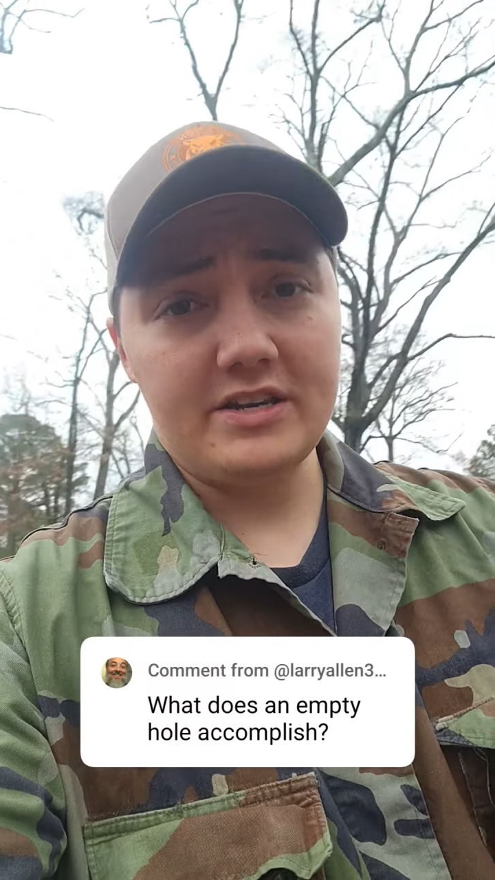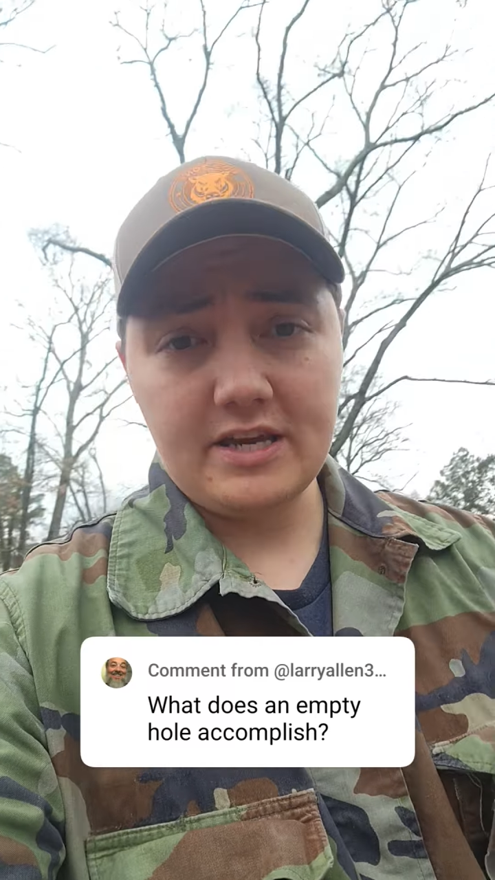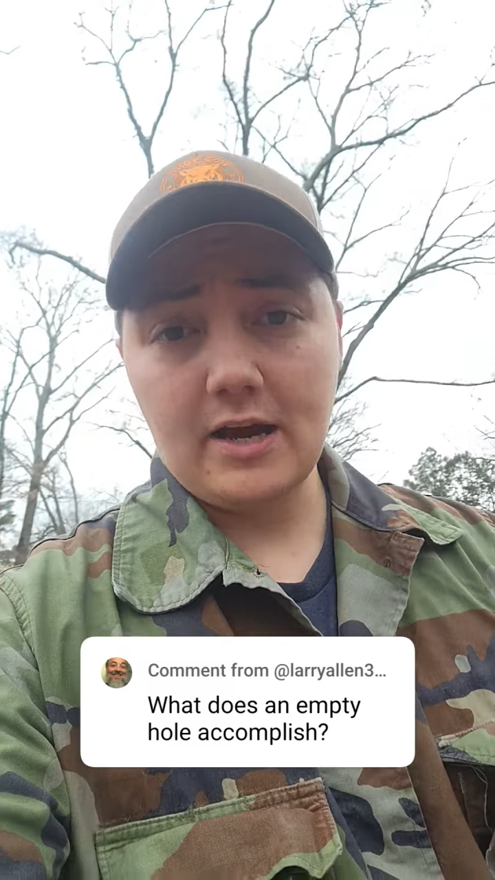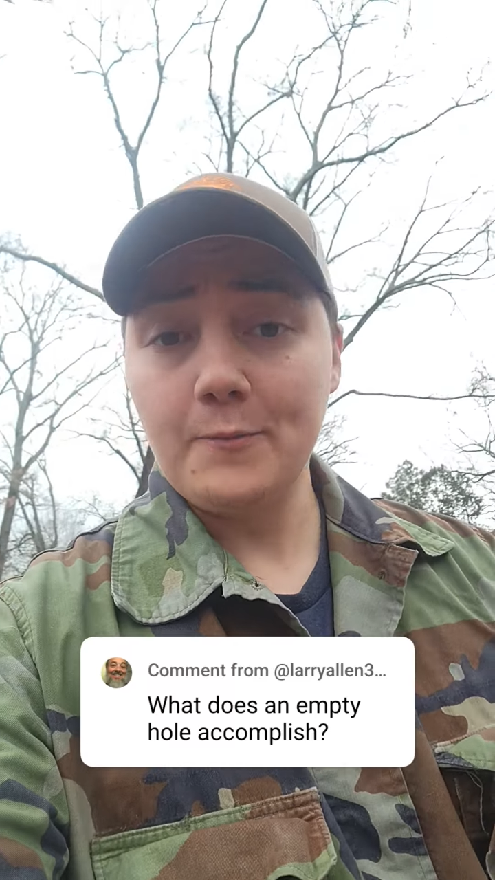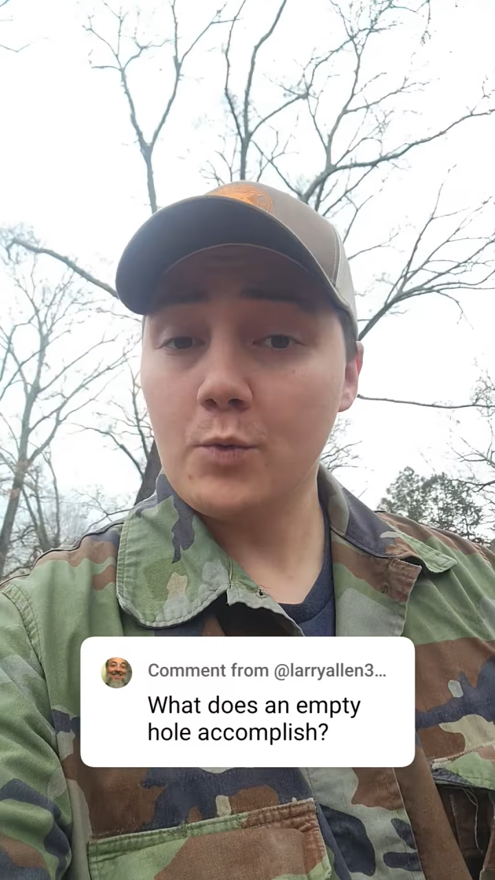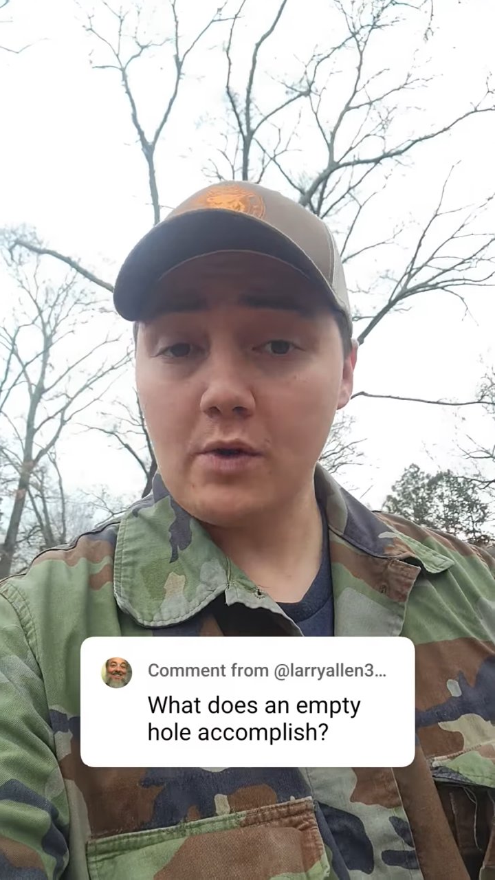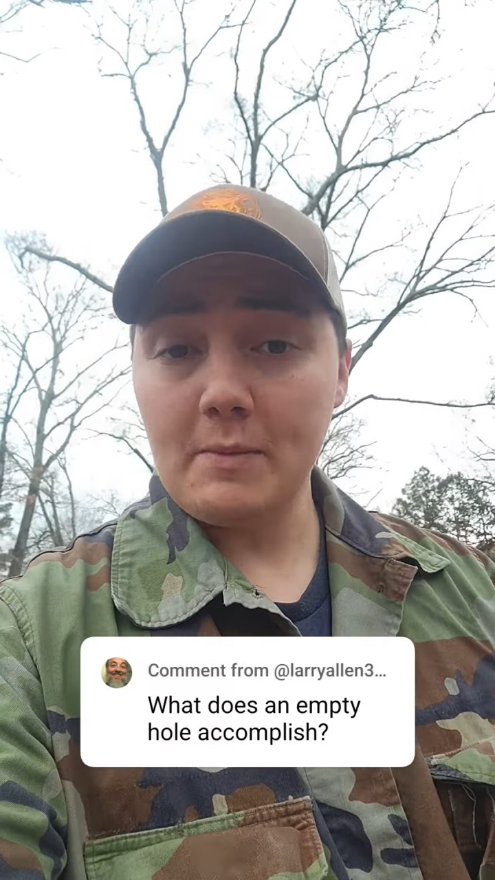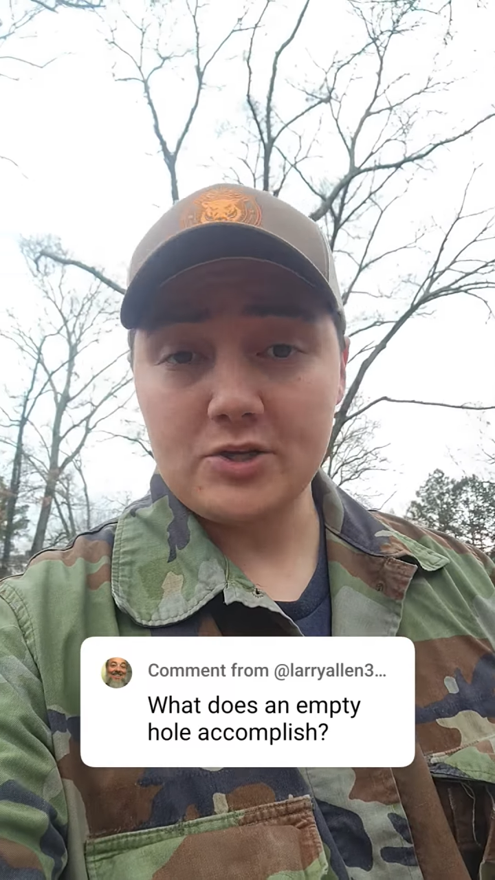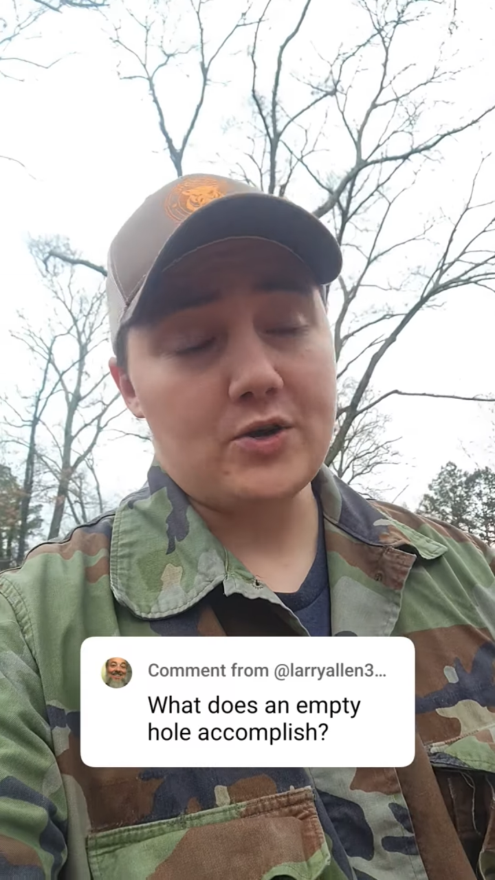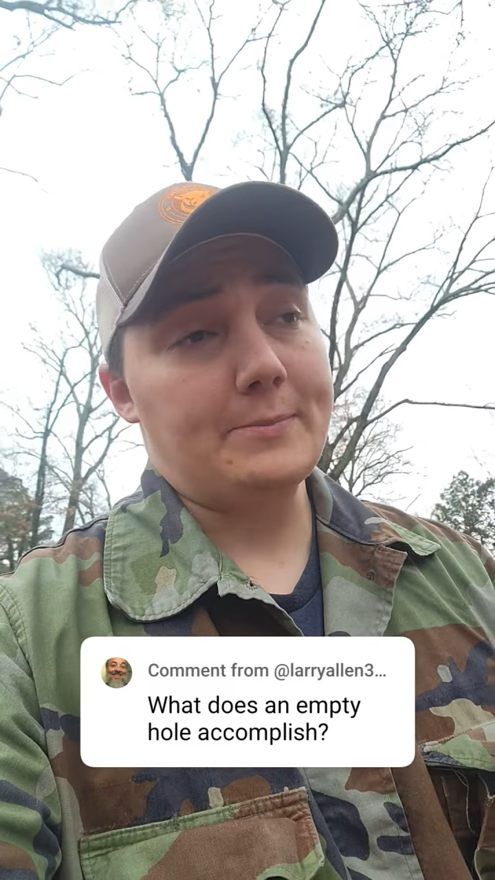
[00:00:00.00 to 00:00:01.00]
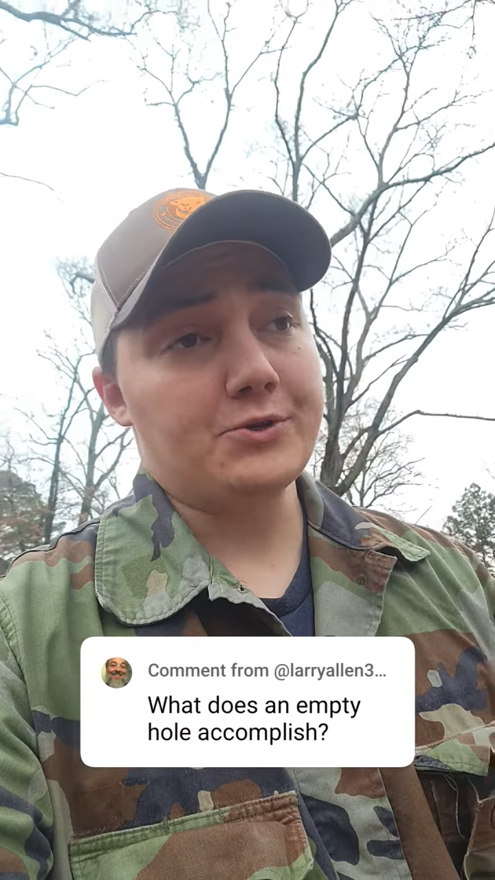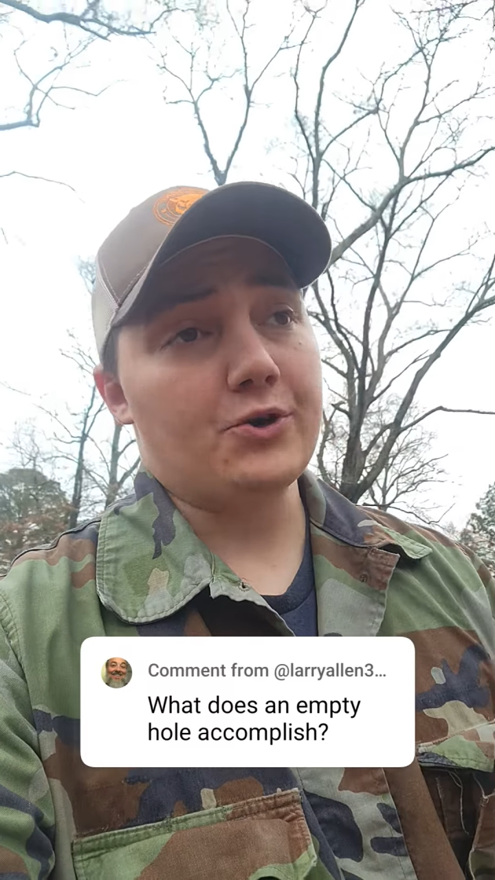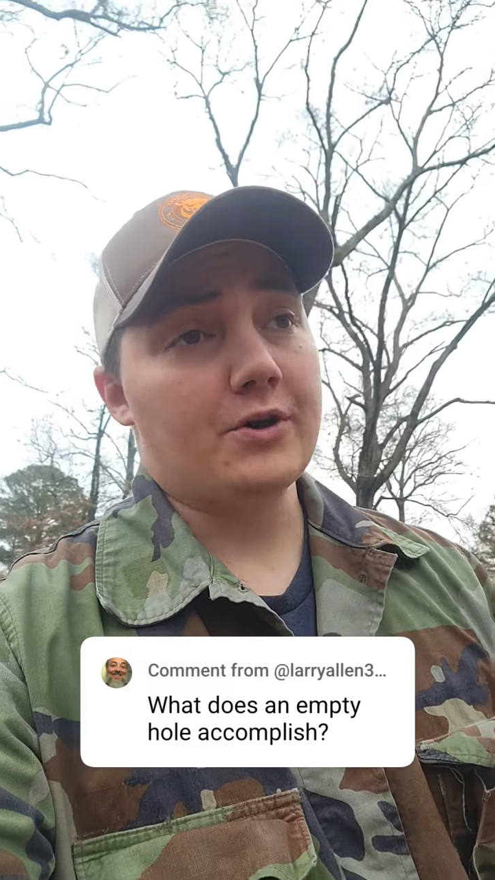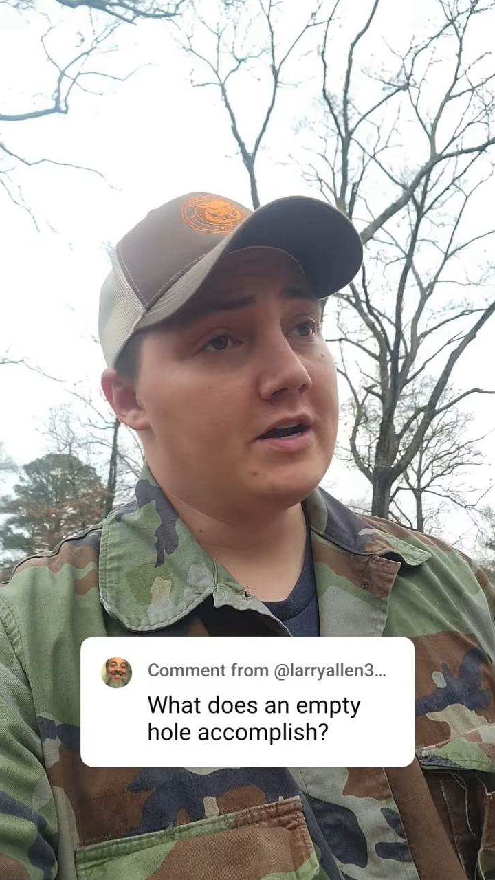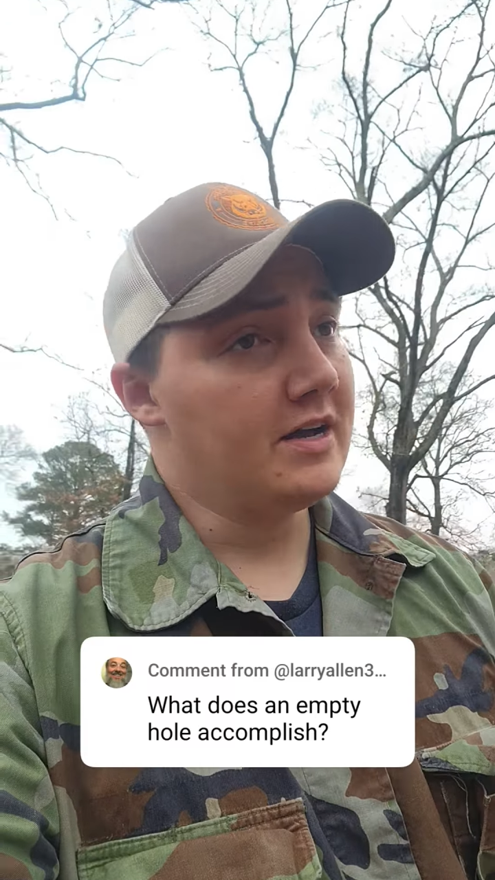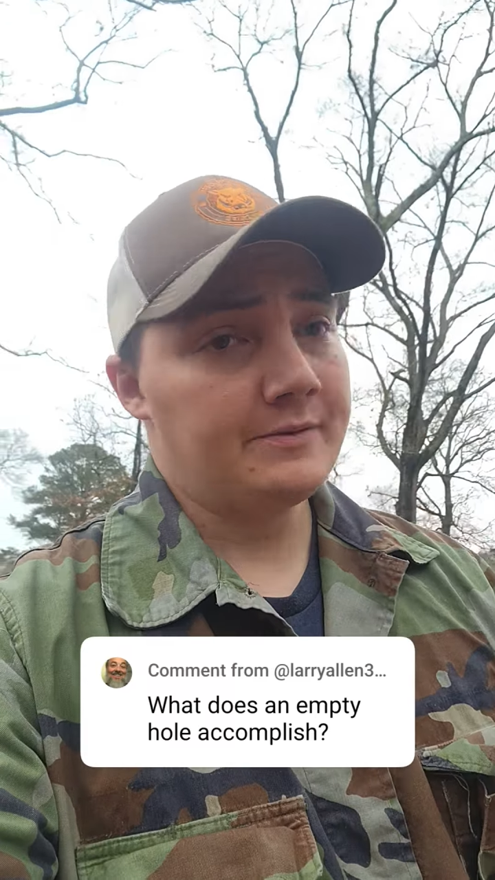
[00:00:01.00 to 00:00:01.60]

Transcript: dig up where one of my traps are,